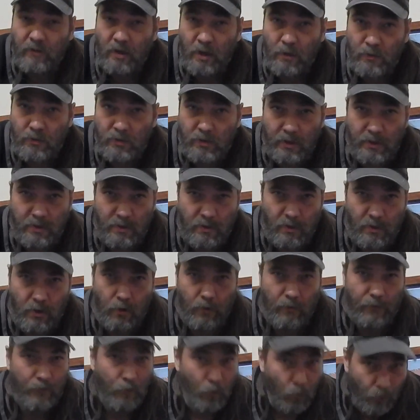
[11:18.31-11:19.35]
not, would you like to go?
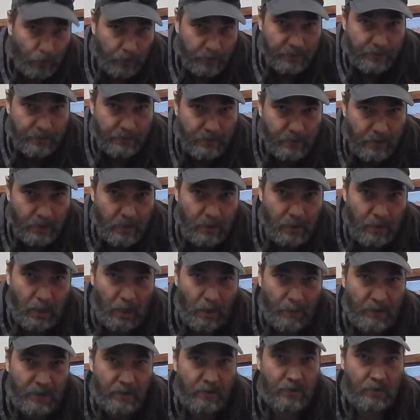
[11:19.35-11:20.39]
Of course.
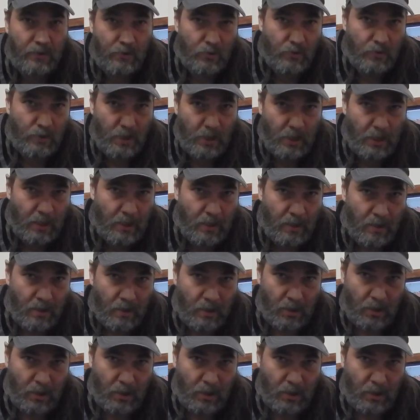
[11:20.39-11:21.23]
I've been to the UK,